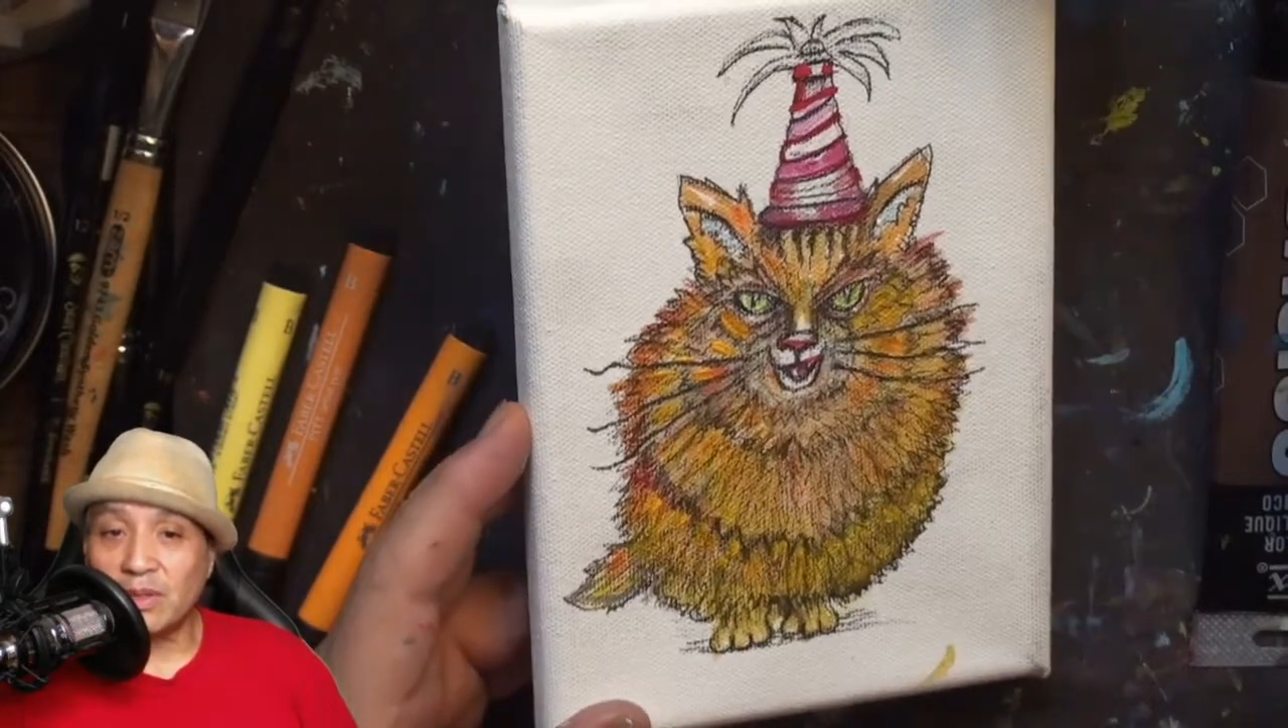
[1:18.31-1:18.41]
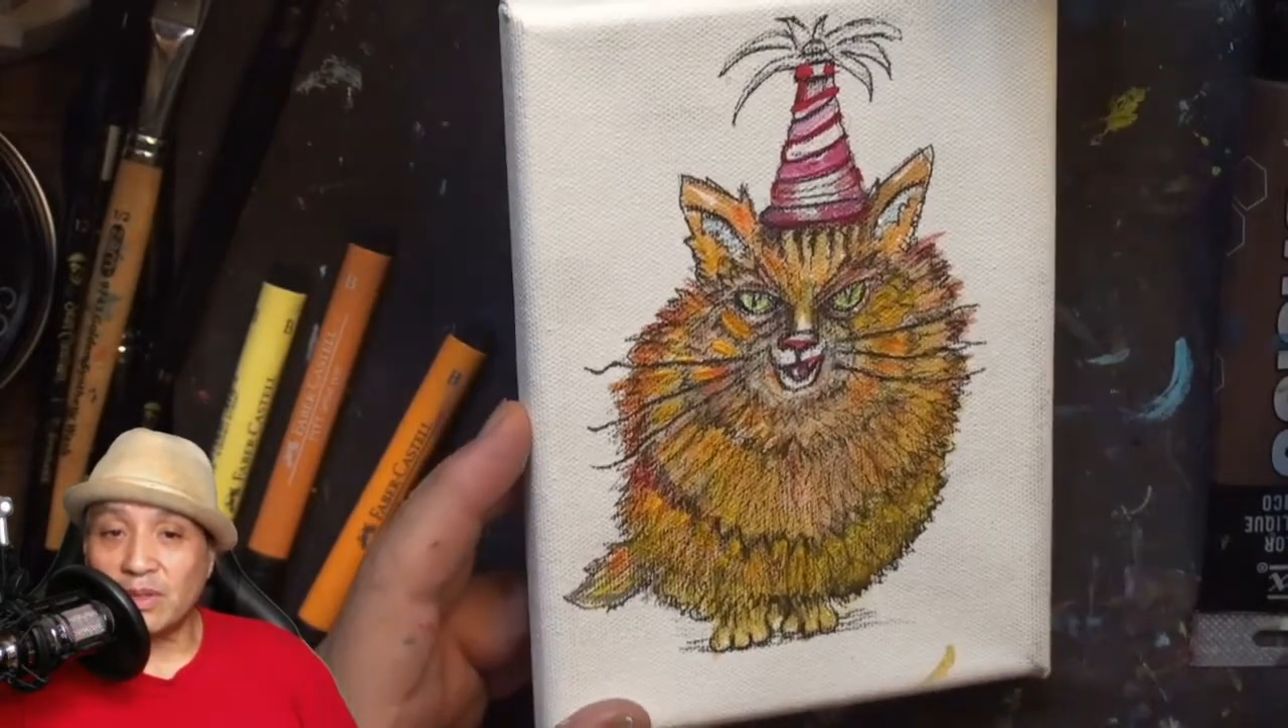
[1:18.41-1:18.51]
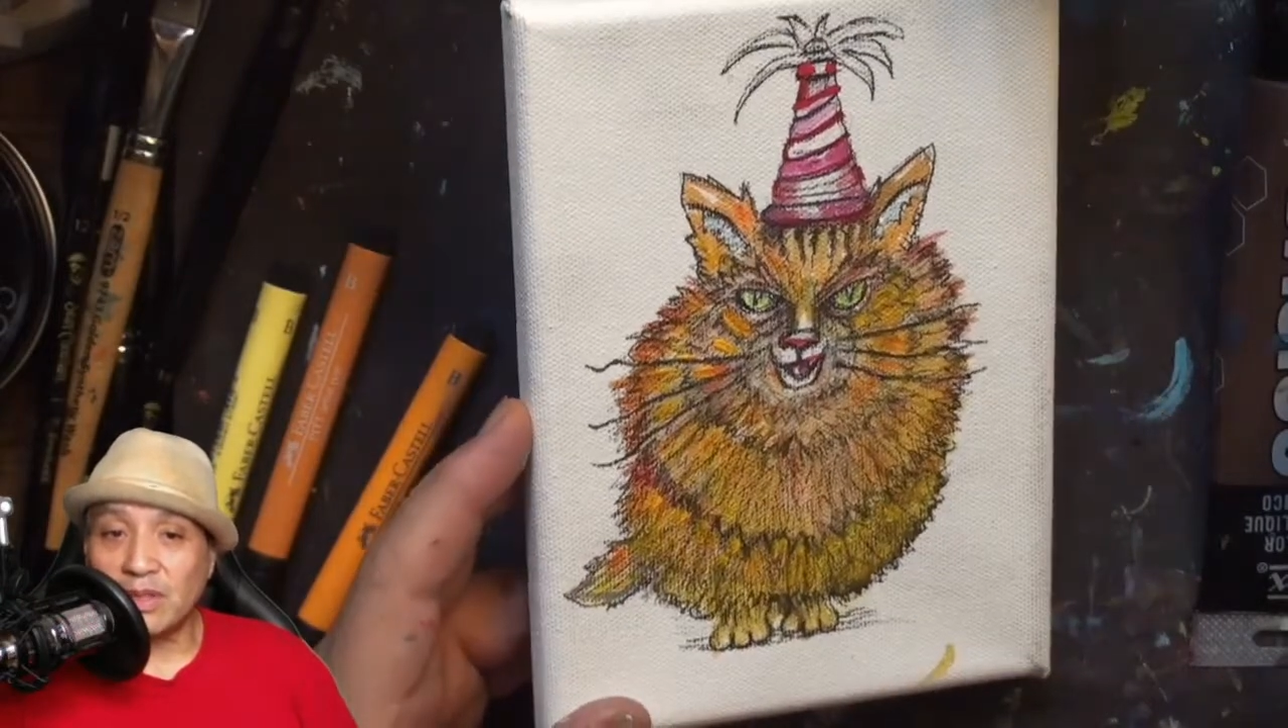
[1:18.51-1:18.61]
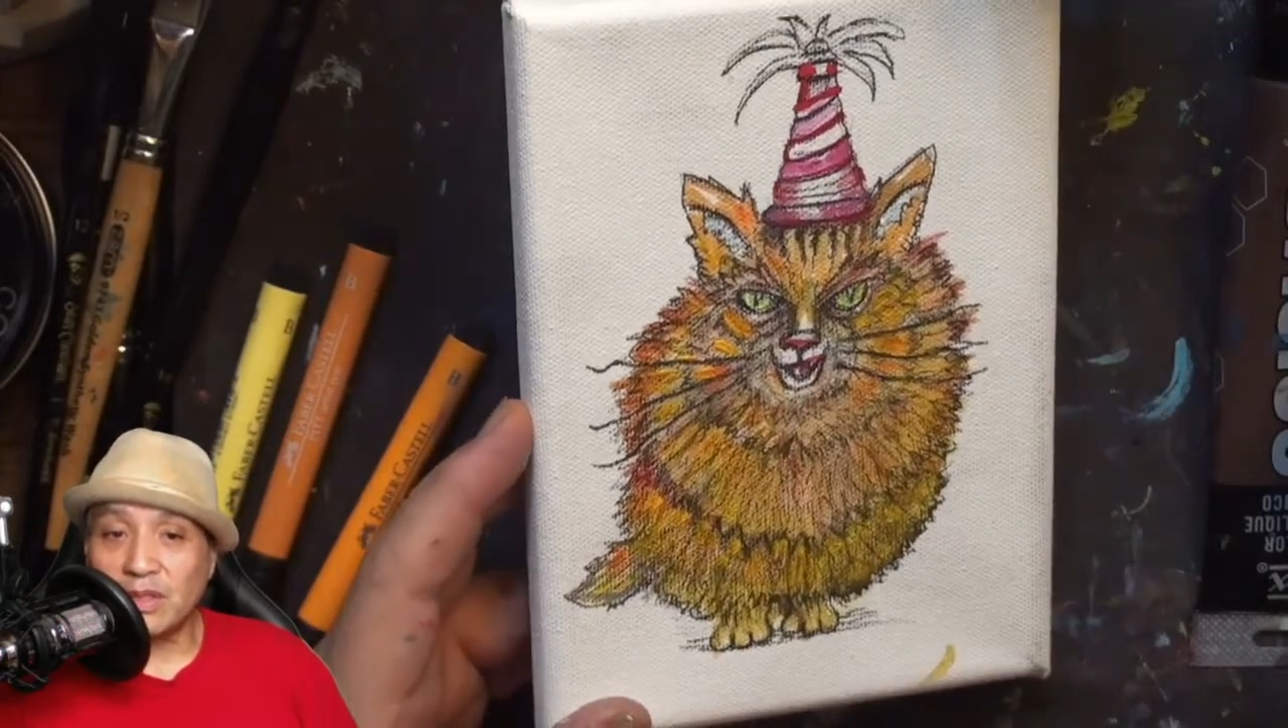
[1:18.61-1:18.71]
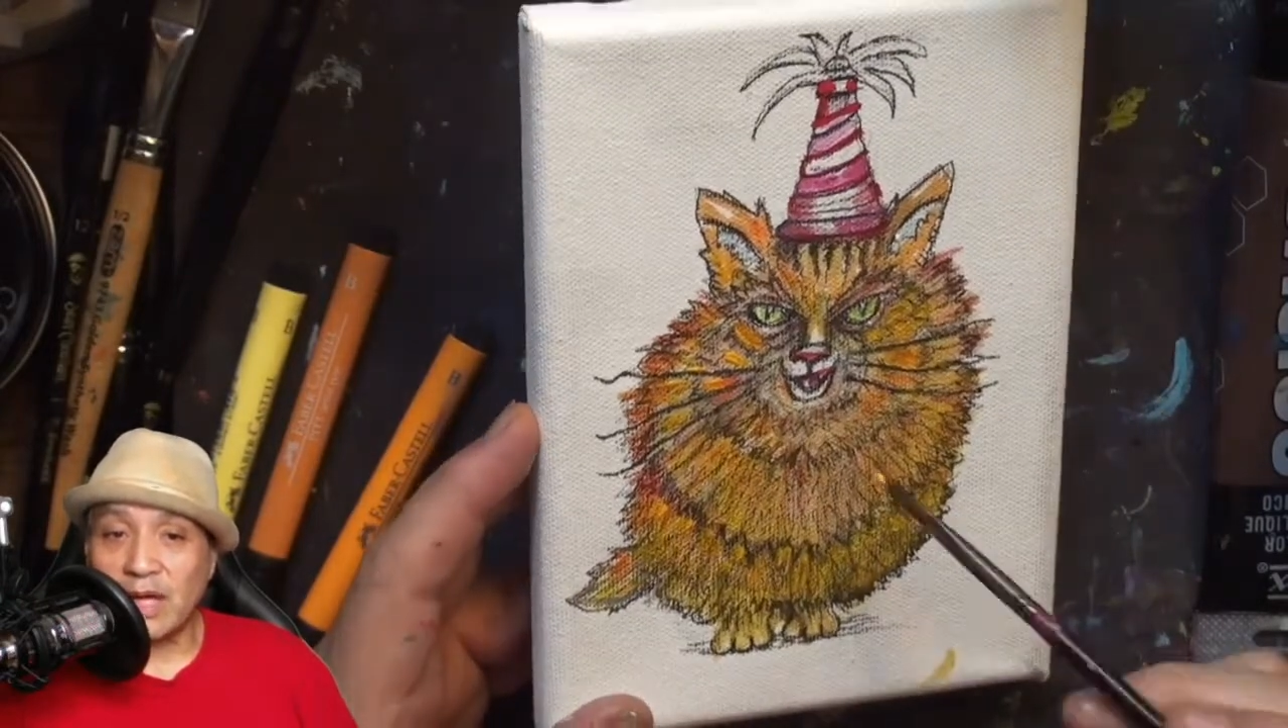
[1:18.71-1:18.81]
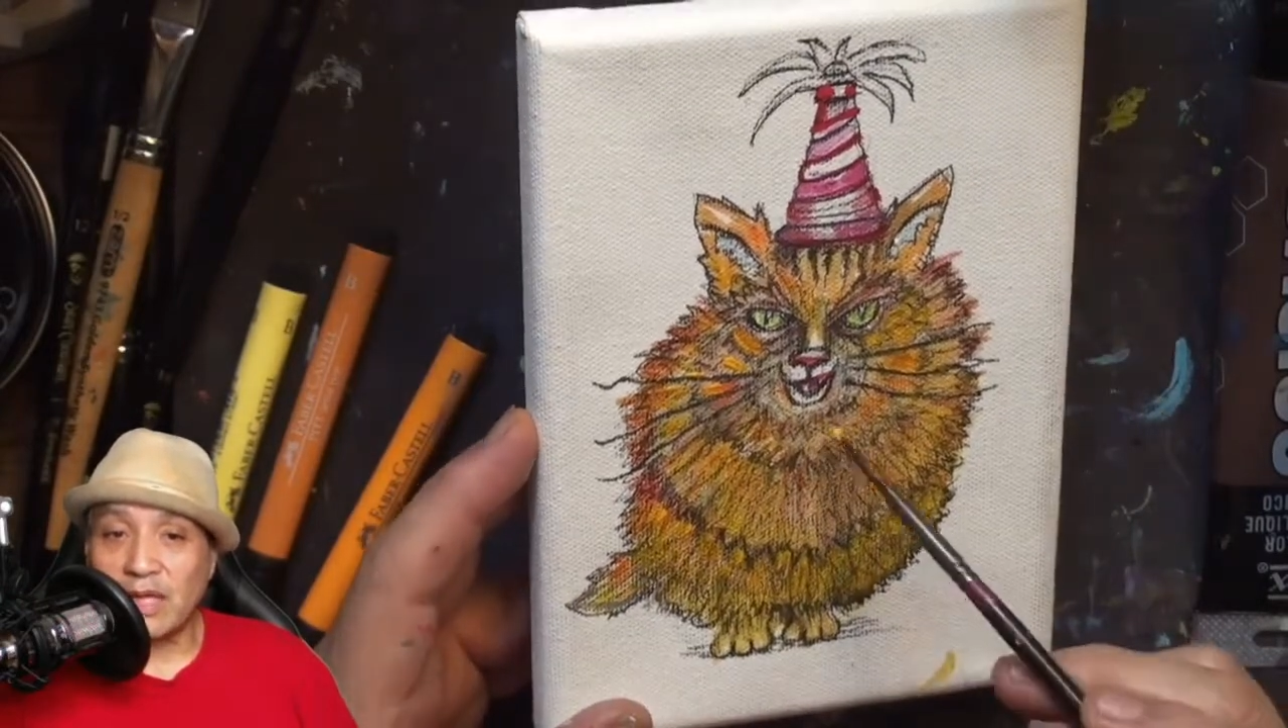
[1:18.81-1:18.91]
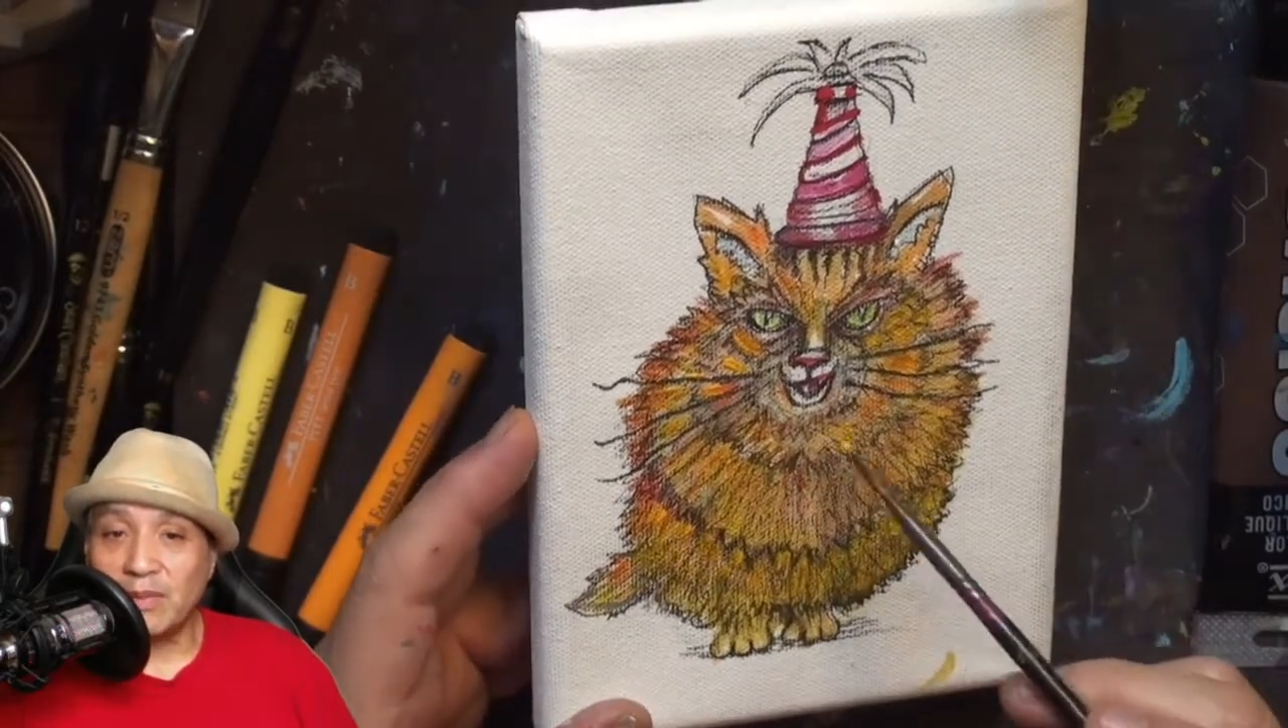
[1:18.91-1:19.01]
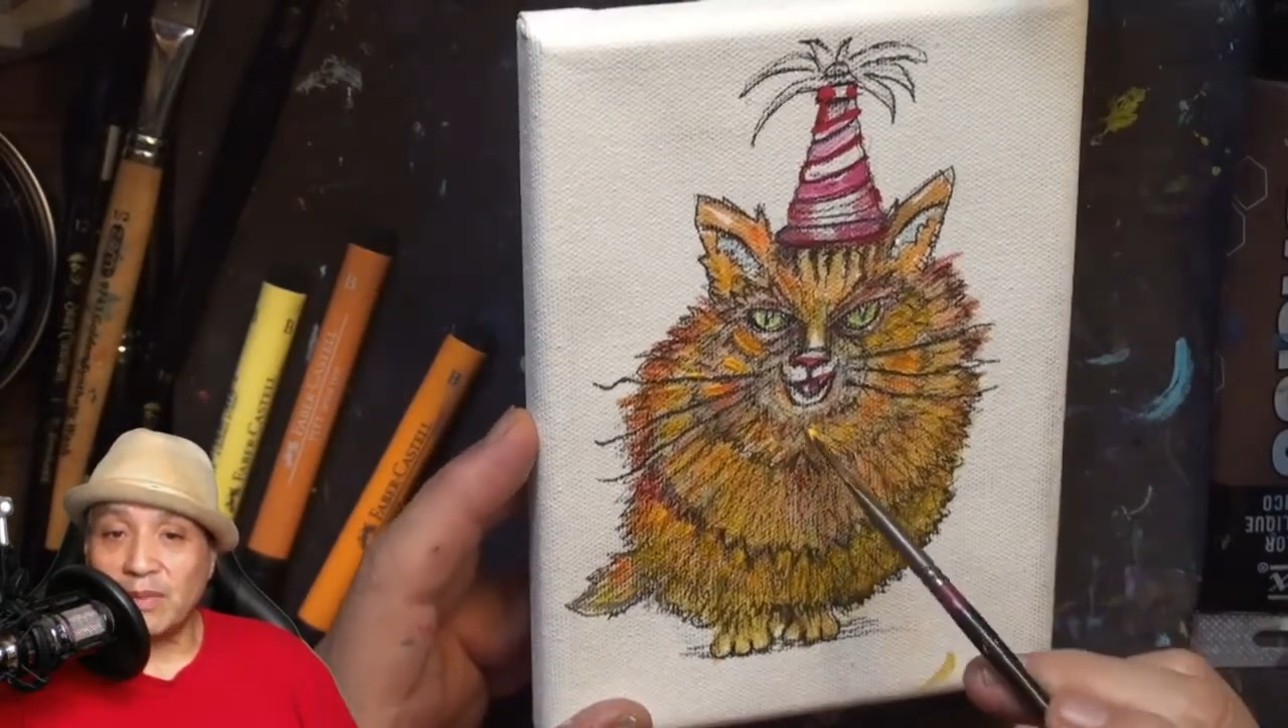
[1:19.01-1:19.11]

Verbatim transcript: society,